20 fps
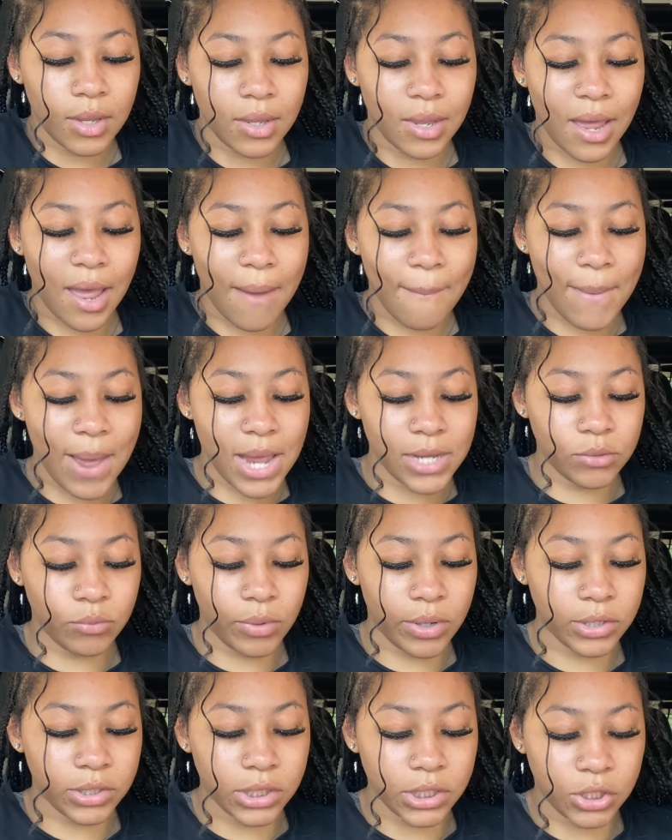I might as
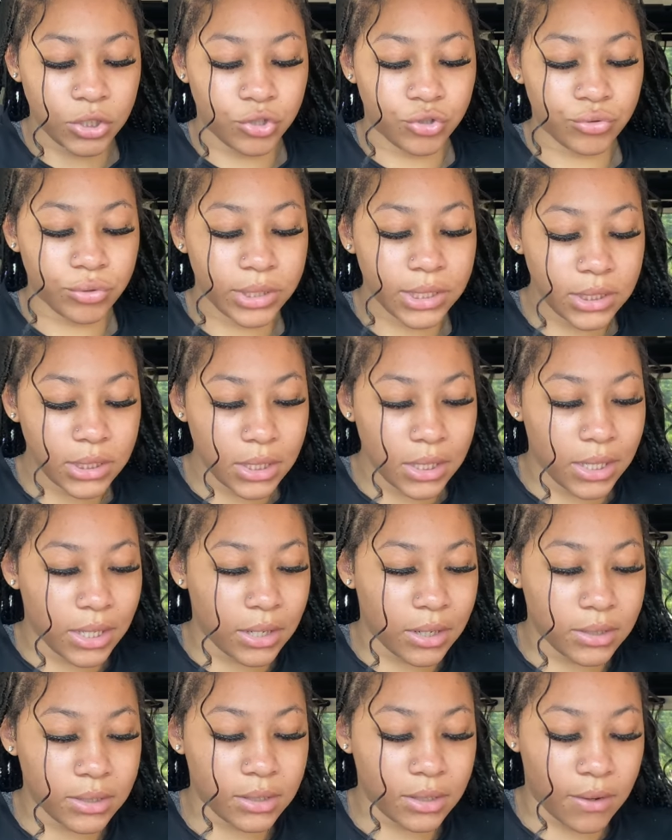well just drizzle
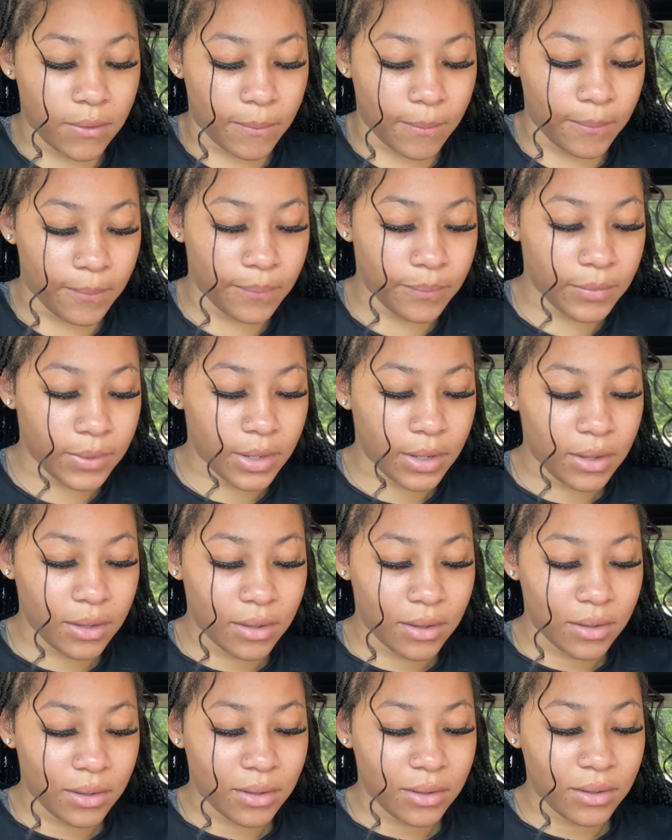it or something.
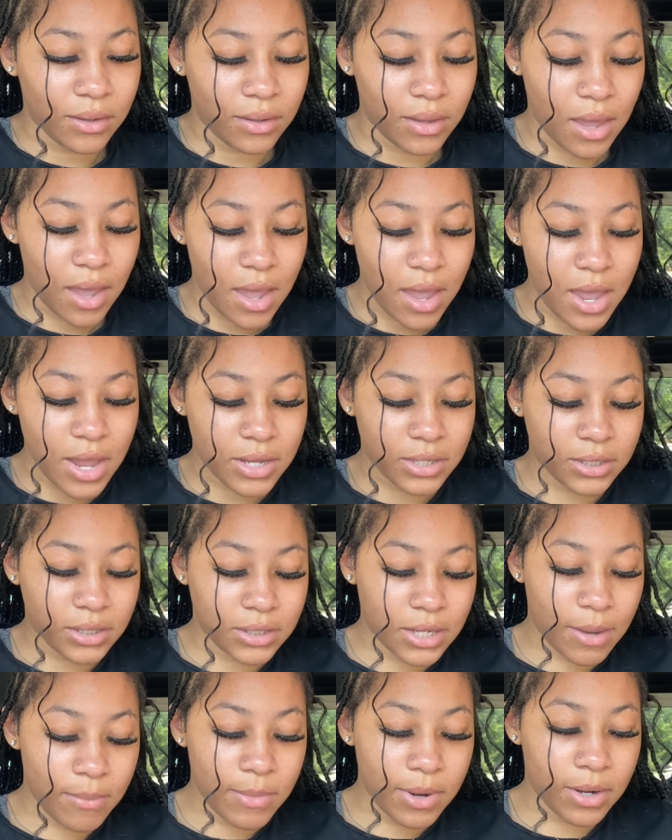Yes,
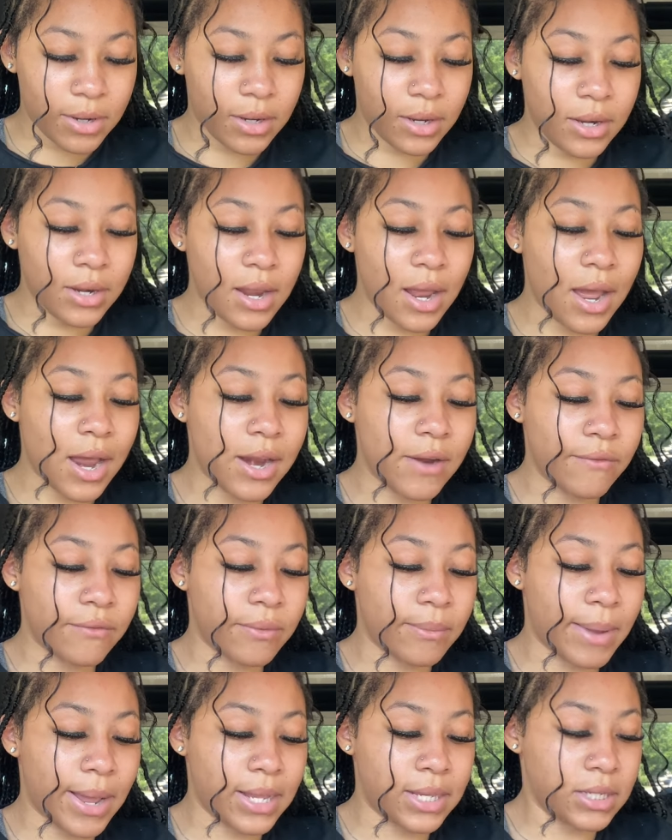because I'm... And I got it for
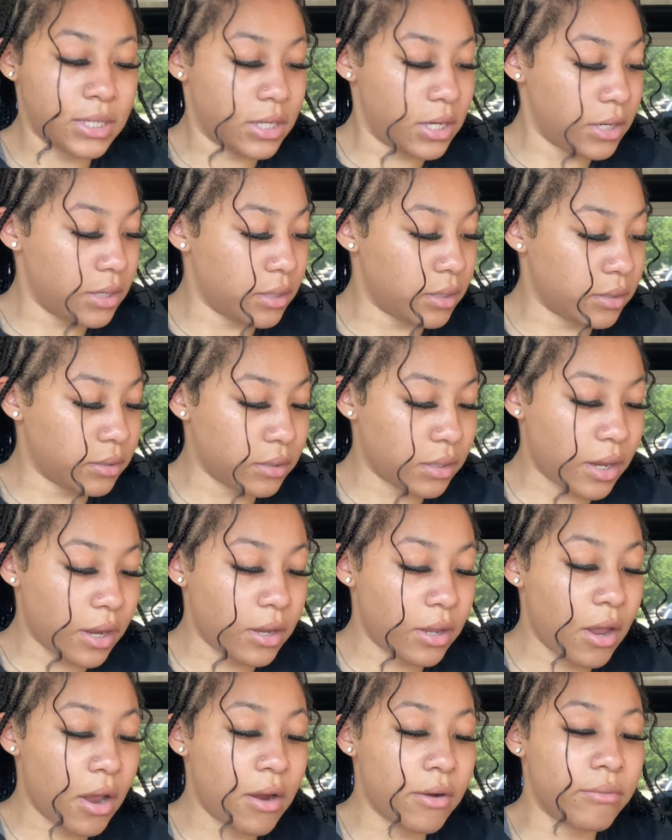my tenders.
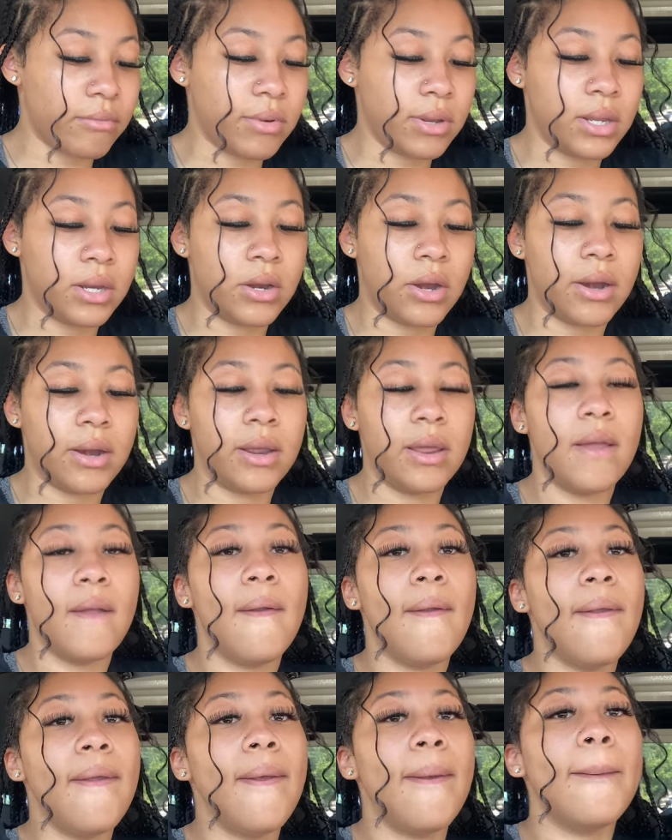Like, y'all are really dirty.
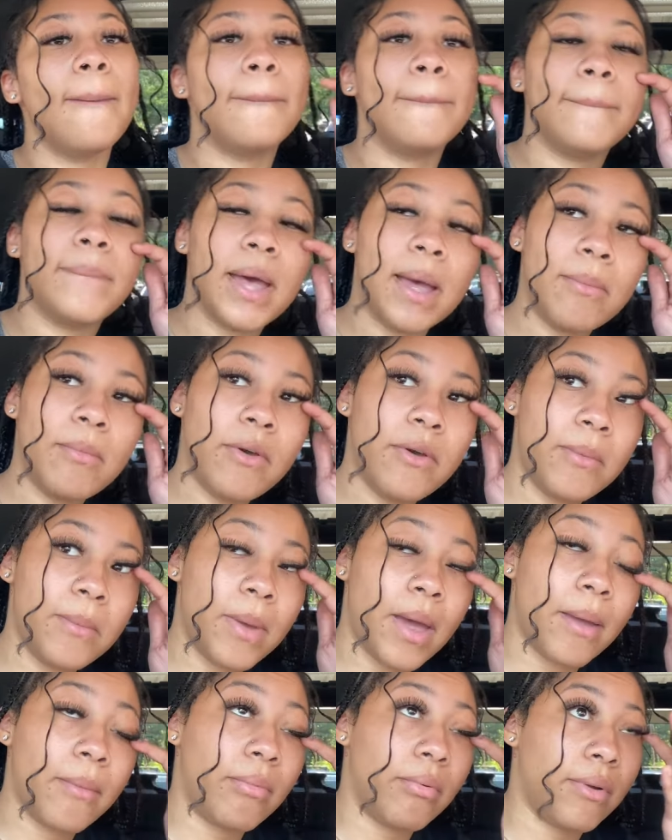But I'm on
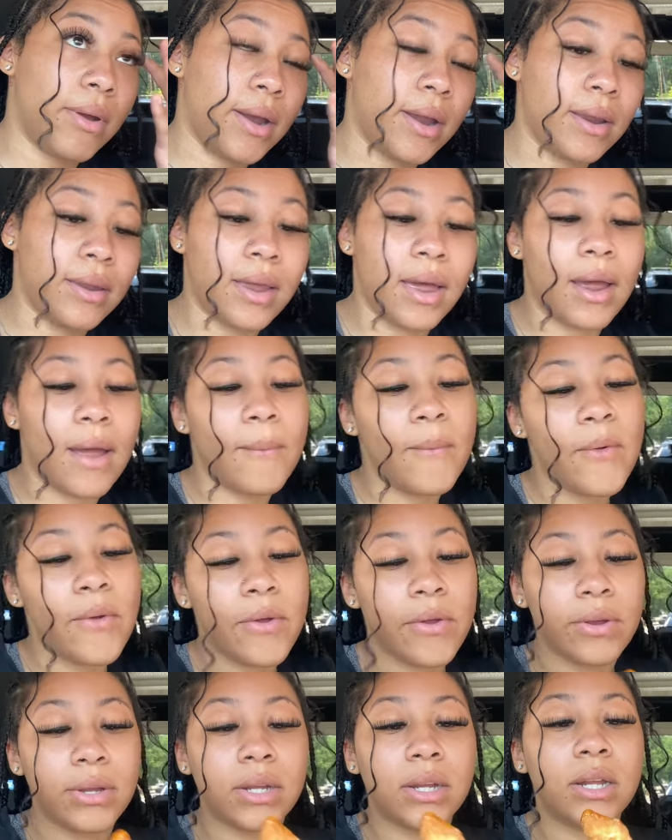my break. Like, I'm
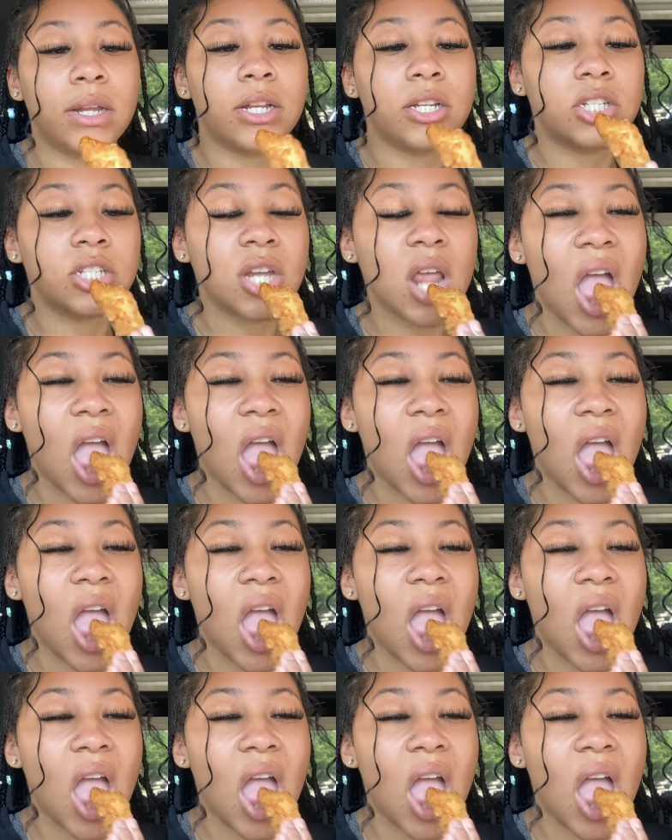on lunch.